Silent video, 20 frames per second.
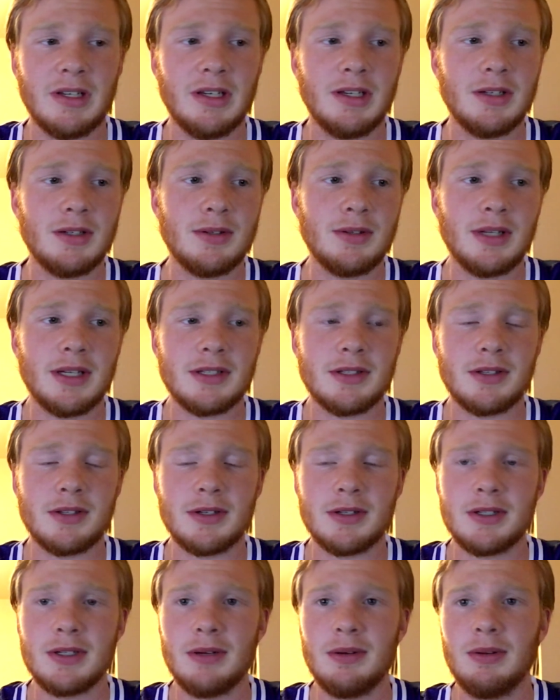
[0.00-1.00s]
in
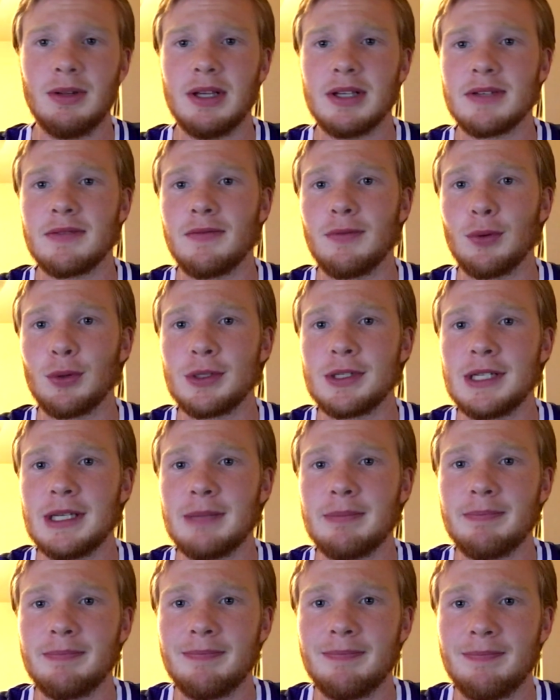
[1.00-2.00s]
2013,
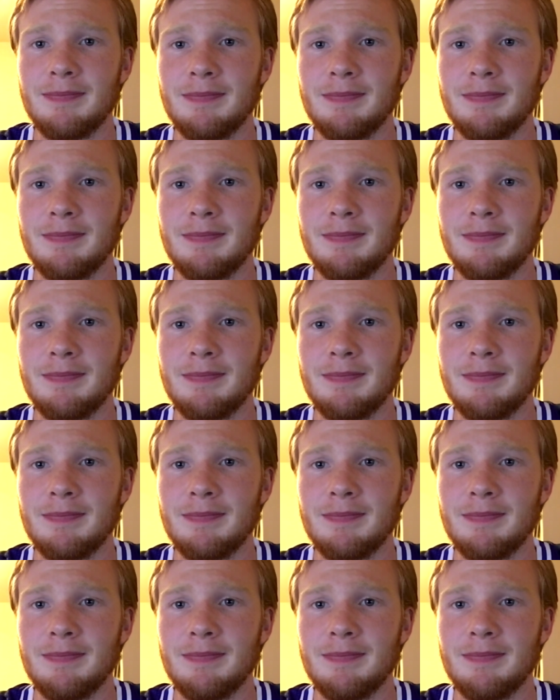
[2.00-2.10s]
2014.